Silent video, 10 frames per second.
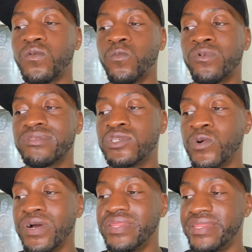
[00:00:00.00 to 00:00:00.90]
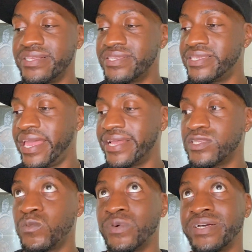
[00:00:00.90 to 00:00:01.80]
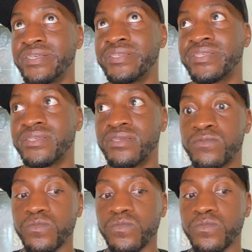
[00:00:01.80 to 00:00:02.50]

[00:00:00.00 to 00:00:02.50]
were taught that sex was